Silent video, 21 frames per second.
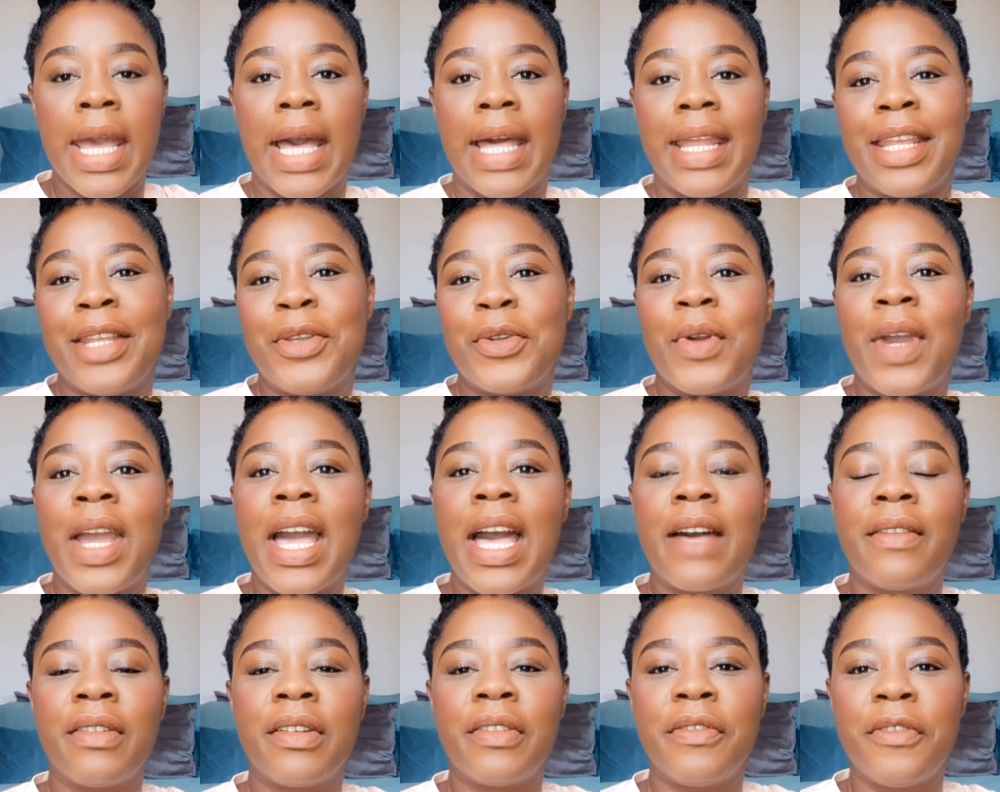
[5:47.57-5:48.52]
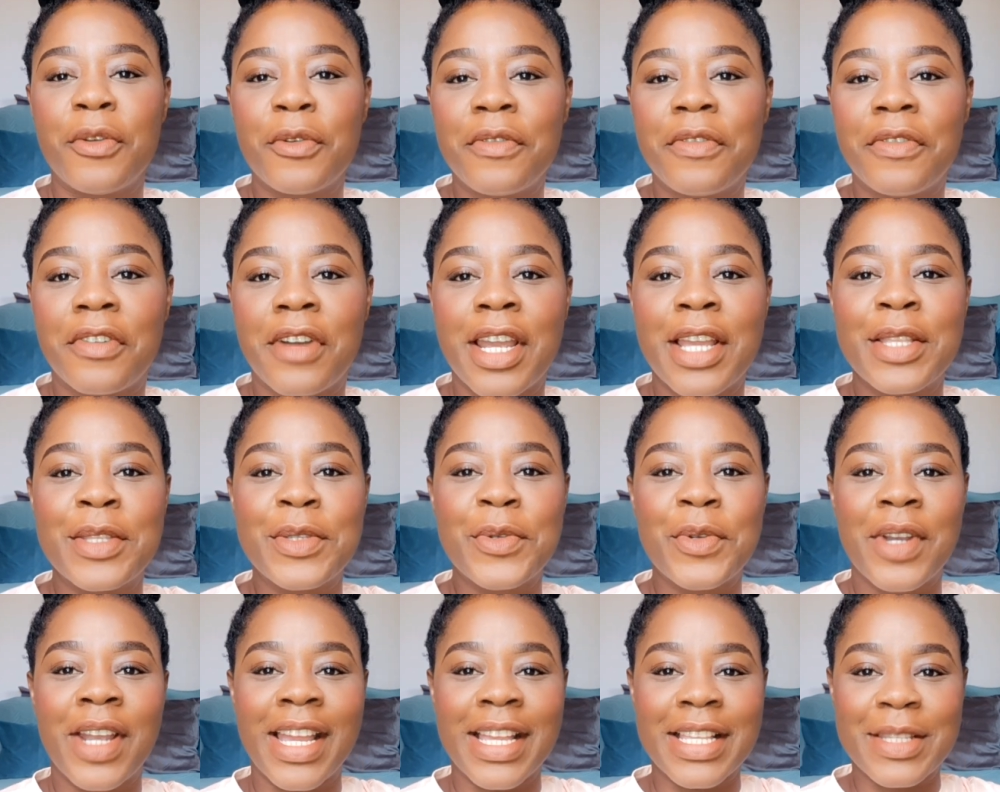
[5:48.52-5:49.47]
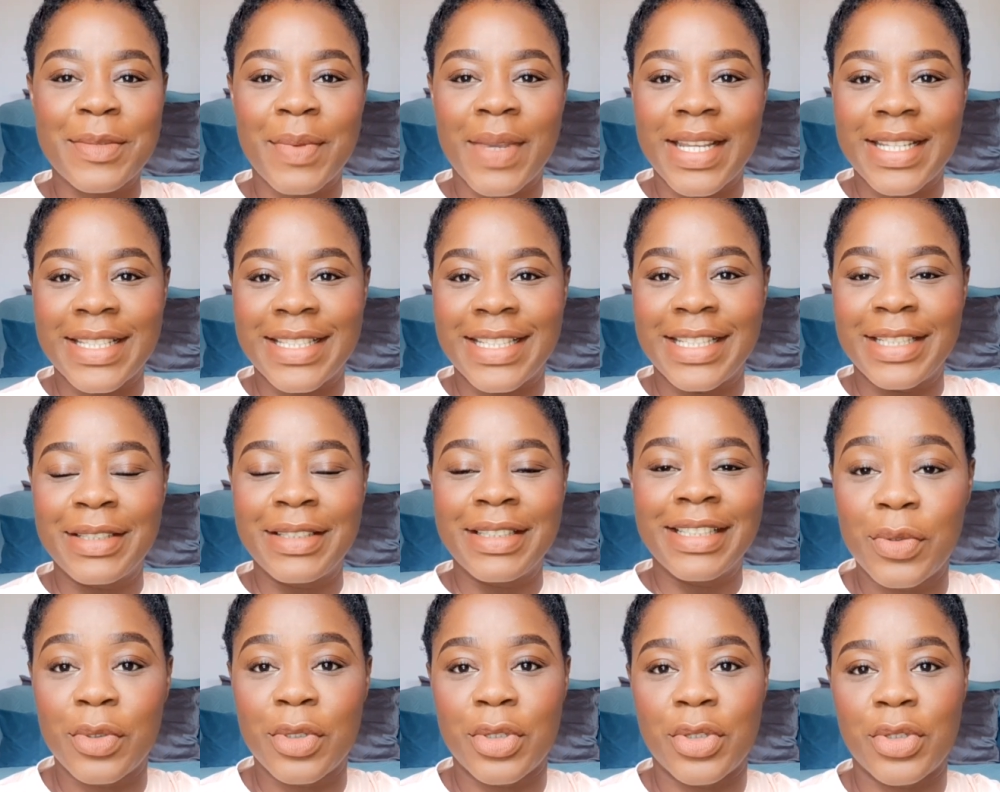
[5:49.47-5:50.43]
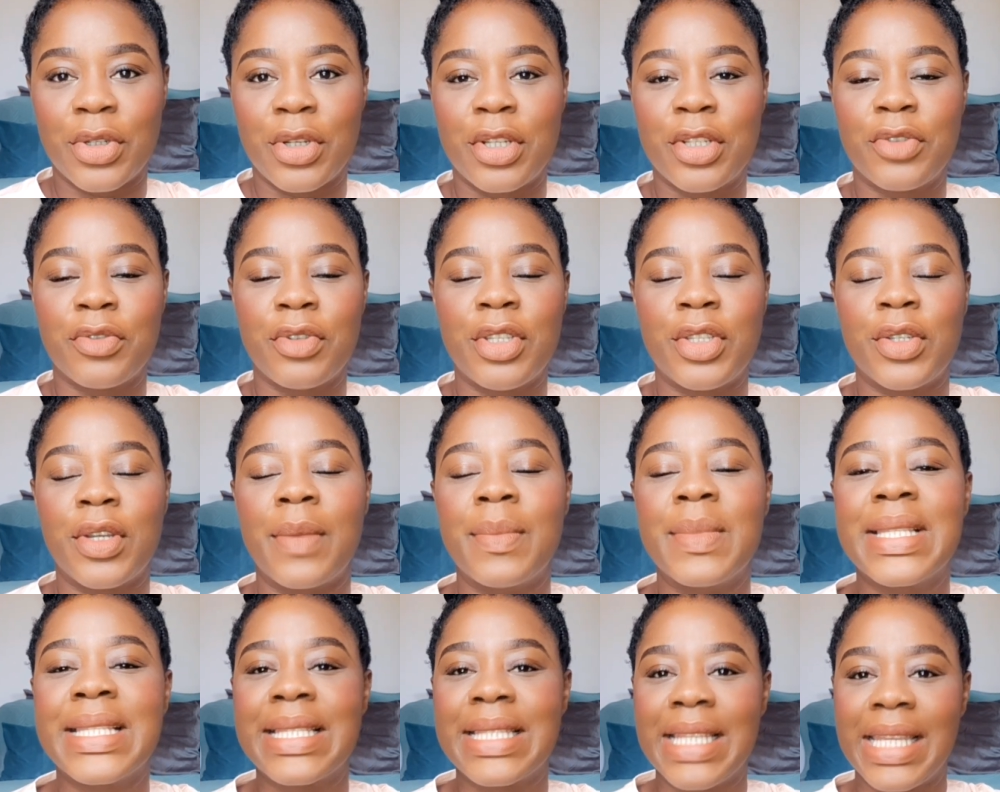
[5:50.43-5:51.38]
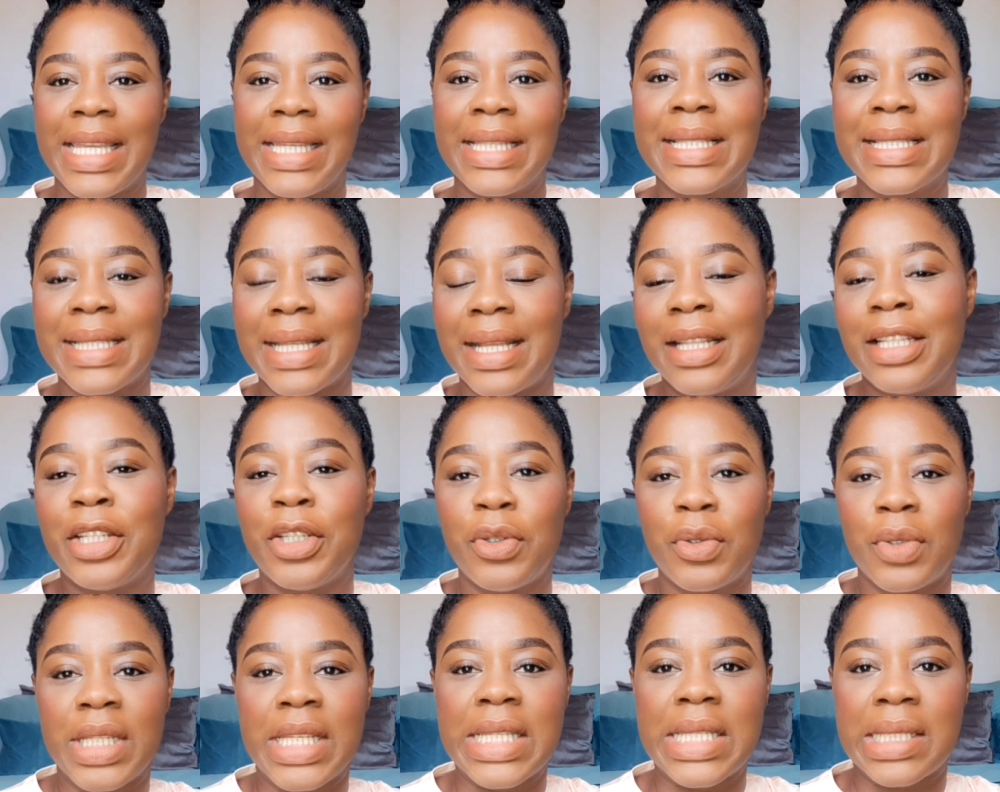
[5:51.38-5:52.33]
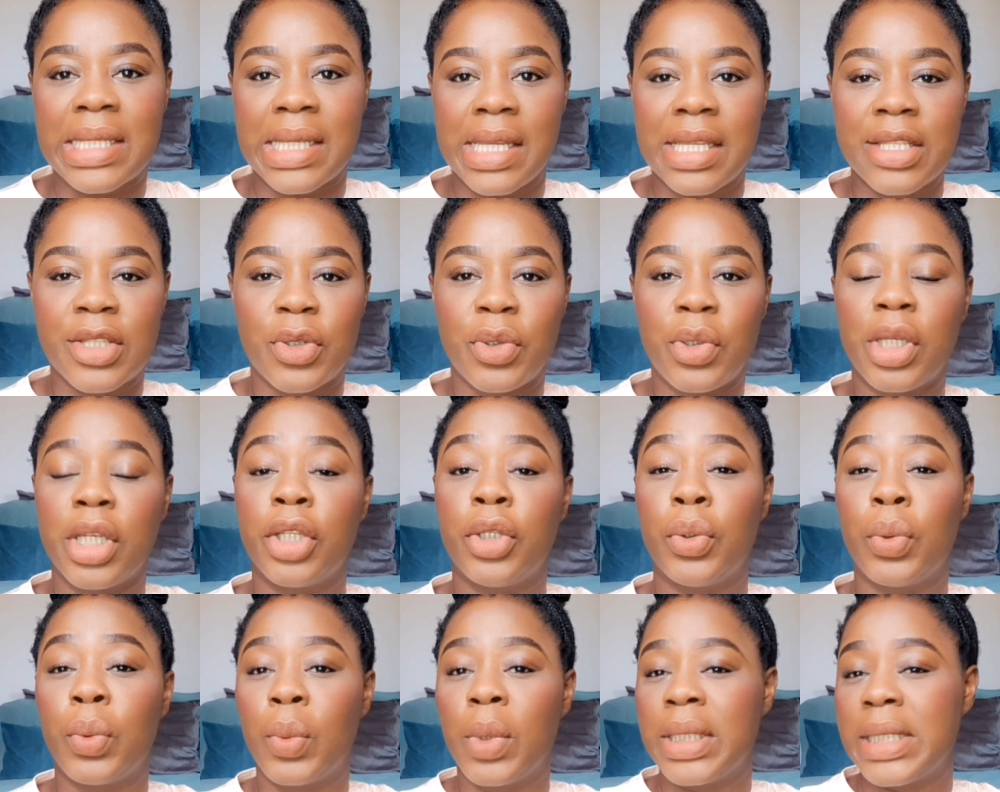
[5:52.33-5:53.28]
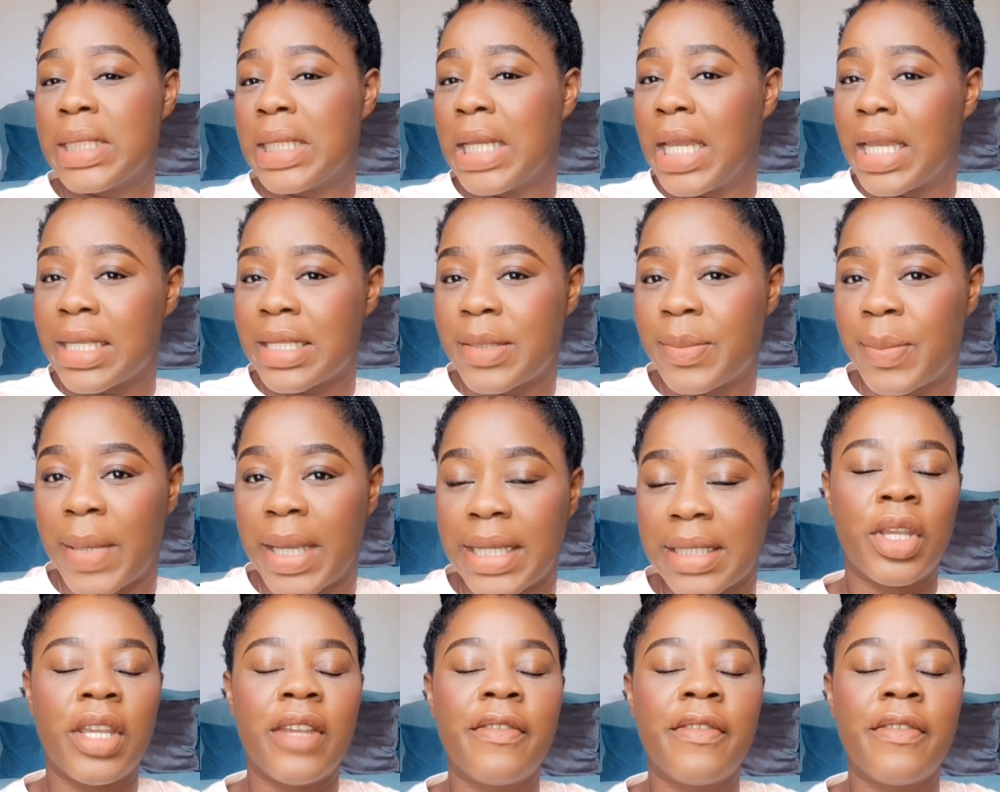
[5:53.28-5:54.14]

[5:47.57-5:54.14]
And I know I have a few friends who are expecting the surgery, so I'm telling you these things so you can know what to expect.